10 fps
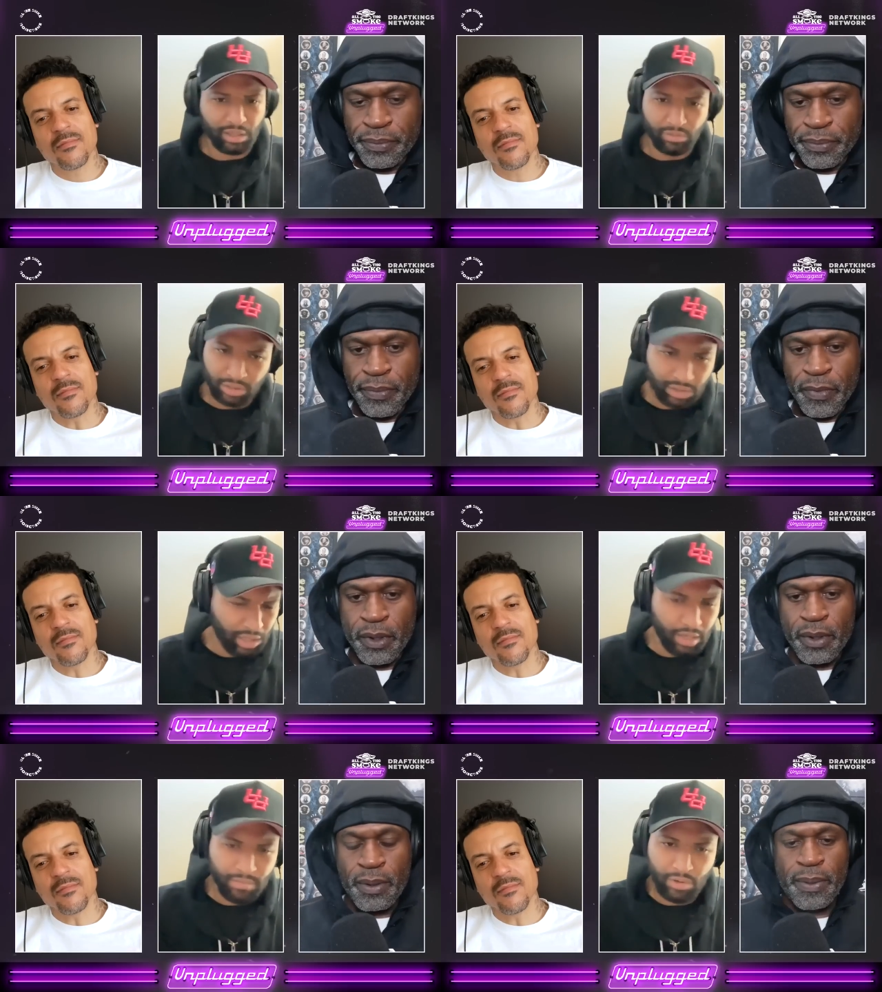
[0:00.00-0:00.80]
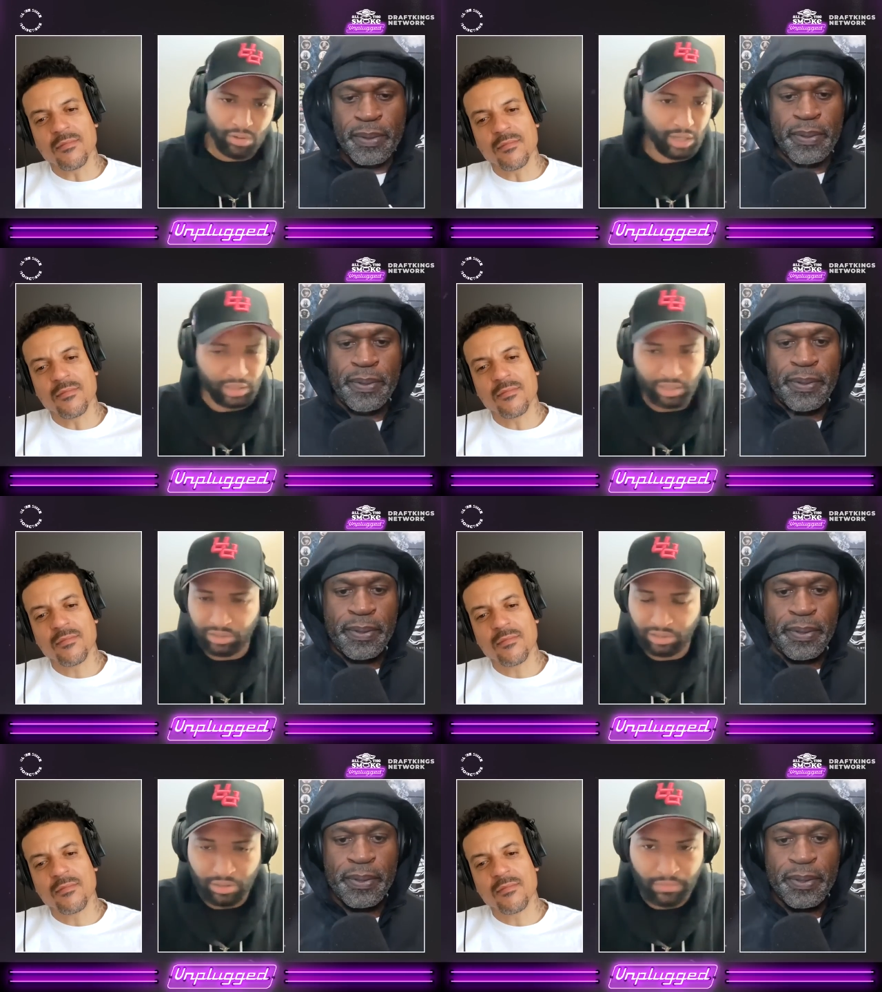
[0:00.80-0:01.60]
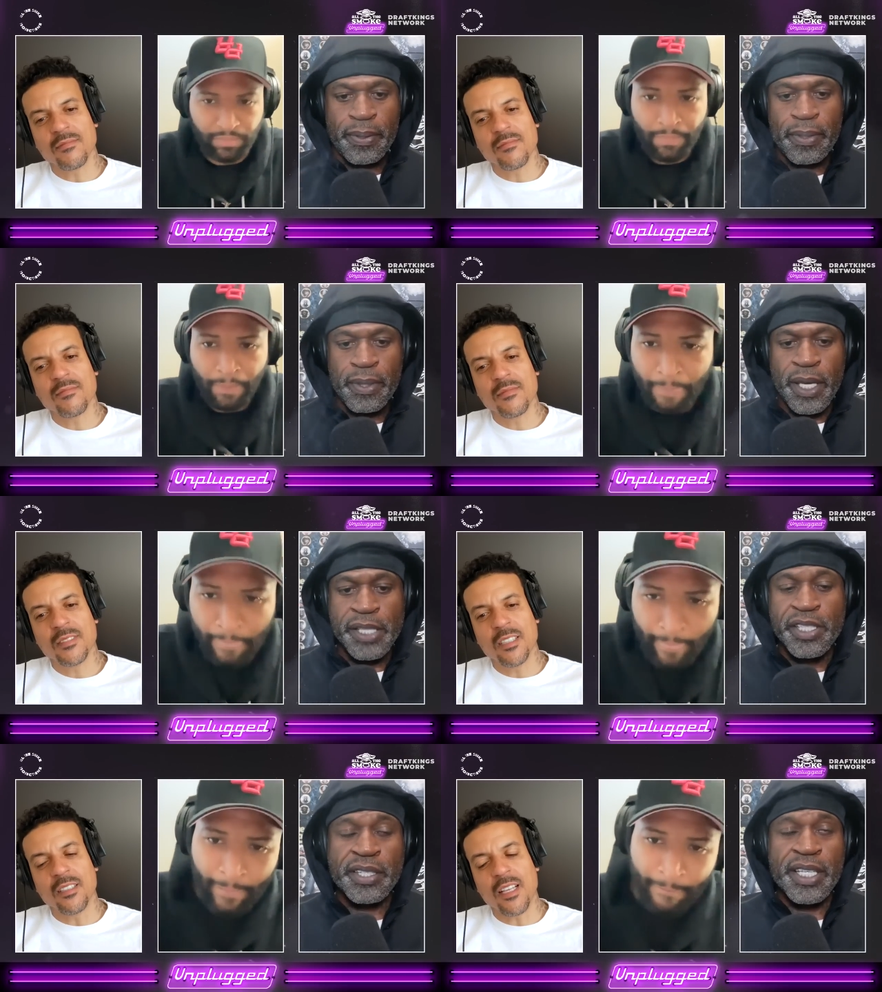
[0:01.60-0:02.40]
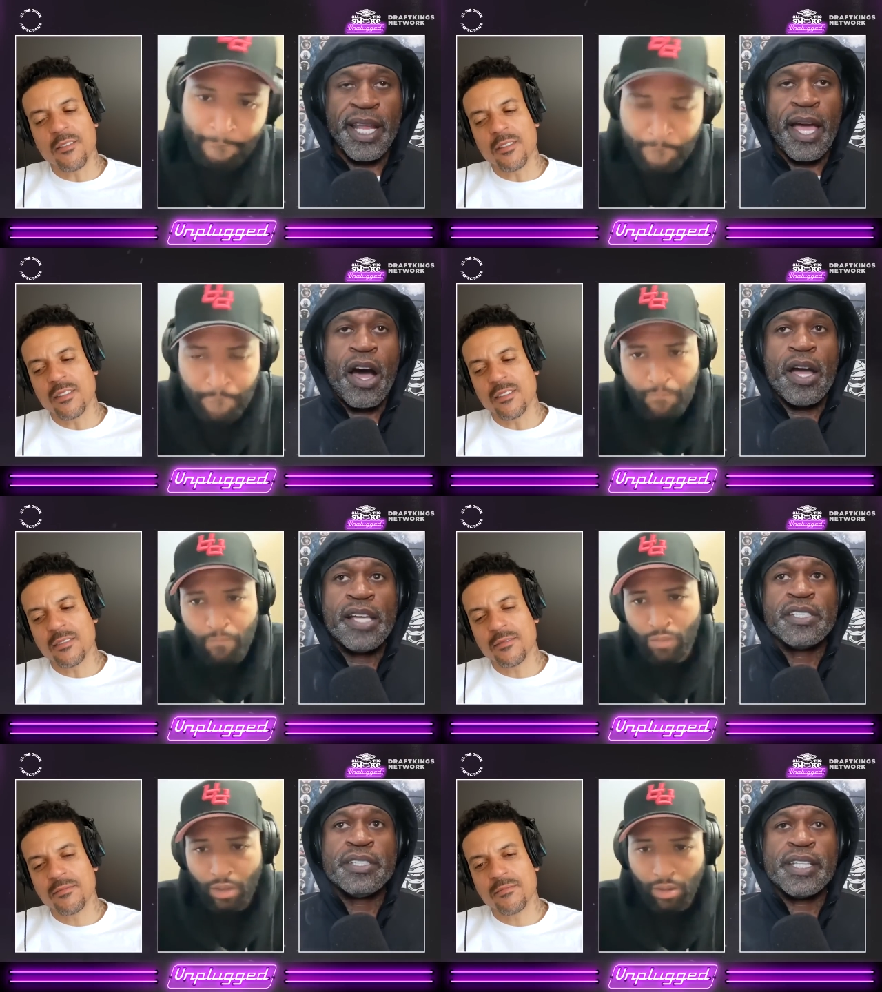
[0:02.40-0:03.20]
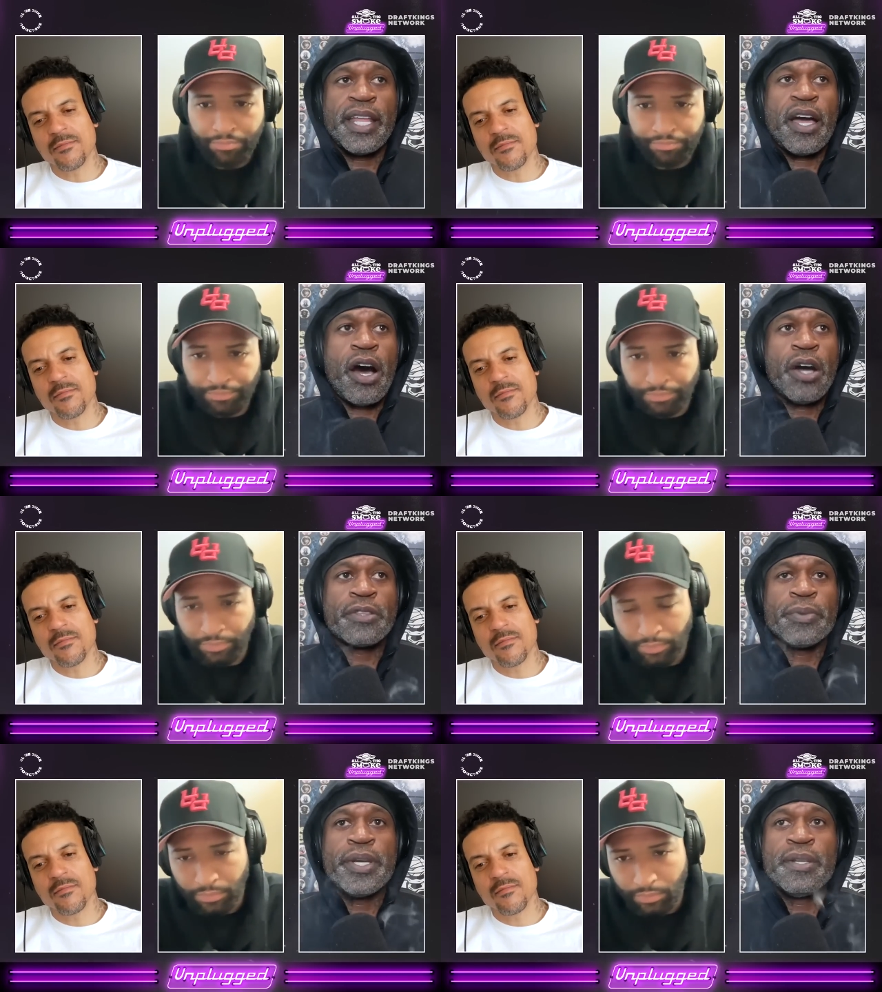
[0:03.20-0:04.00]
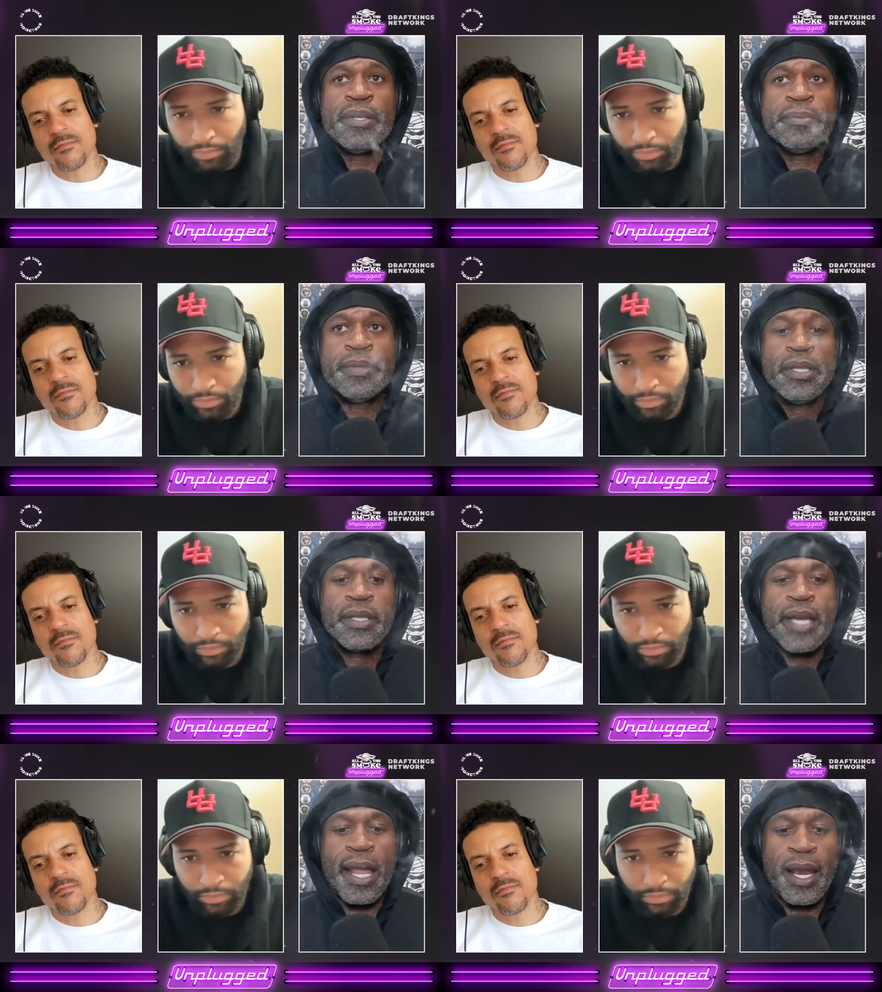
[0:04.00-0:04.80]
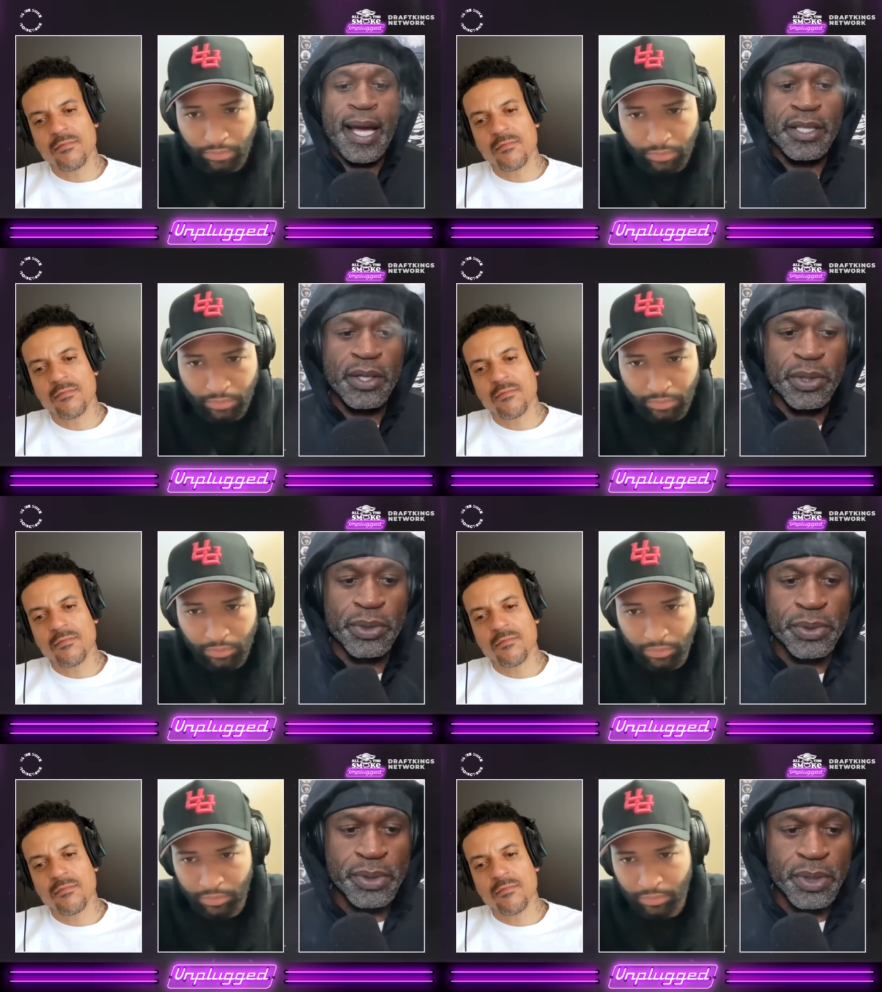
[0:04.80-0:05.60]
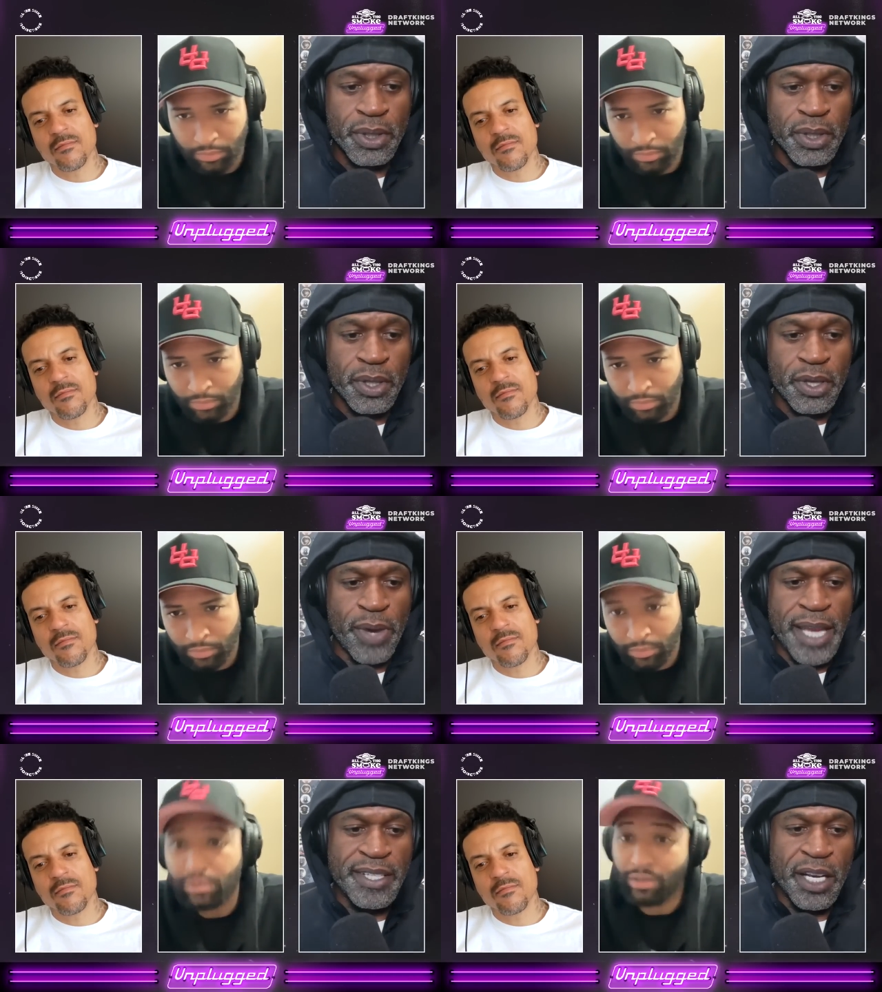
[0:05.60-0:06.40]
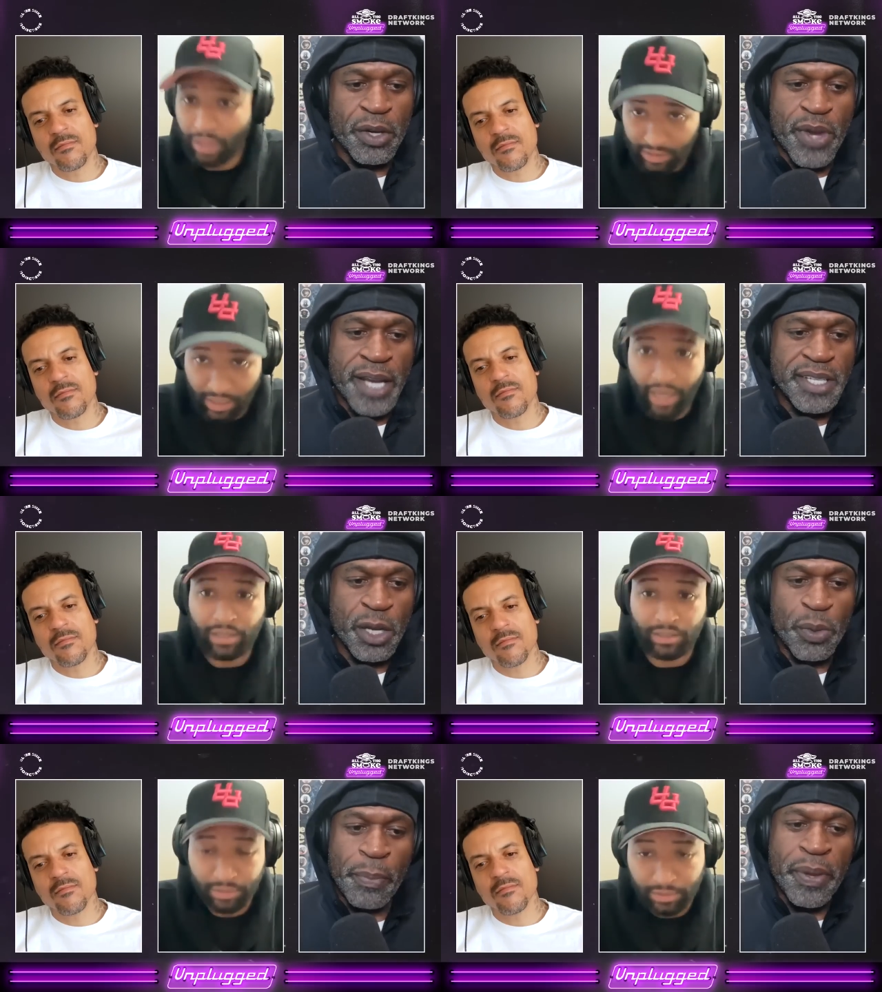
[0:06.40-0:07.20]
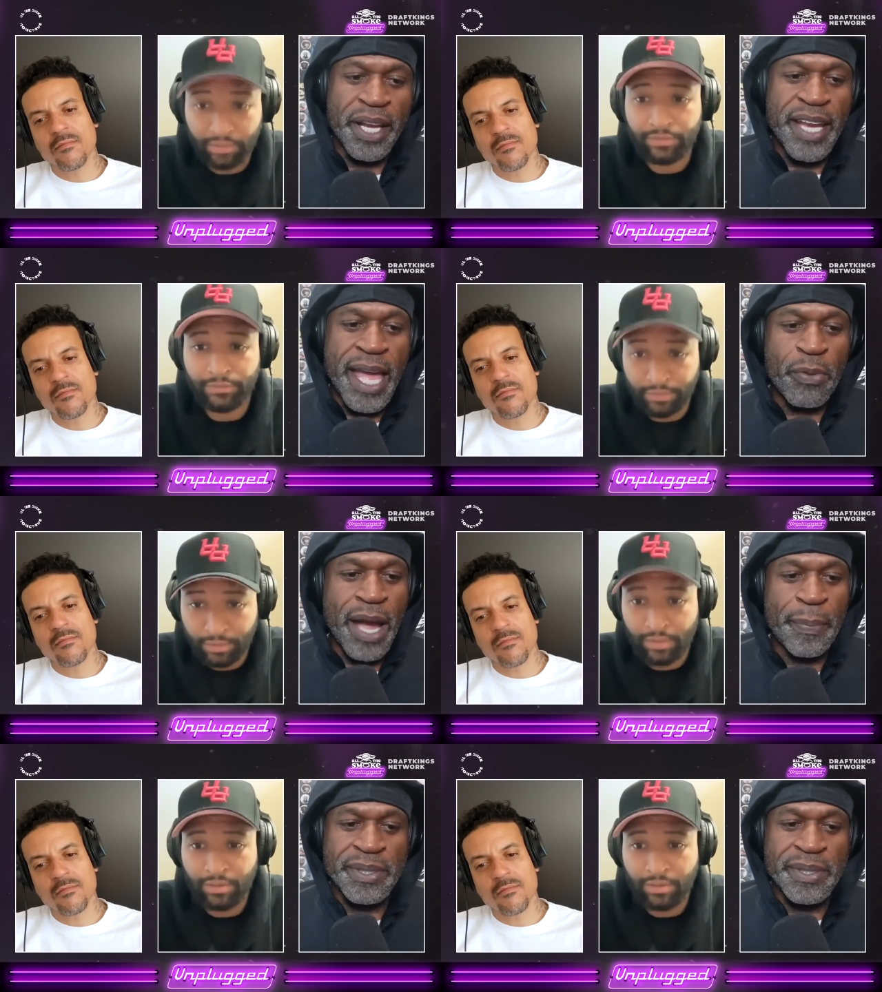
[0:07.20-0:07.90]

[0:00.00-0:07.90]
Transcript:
Speaker 1: I want mm-hmm. to keep going. Mm-hmm. I think it's dope.
Speaker 2: It's good thing they all. It's good thing they all three of them got a lot to lose. You ain't dealing. You ain't dealing with a big name rapper and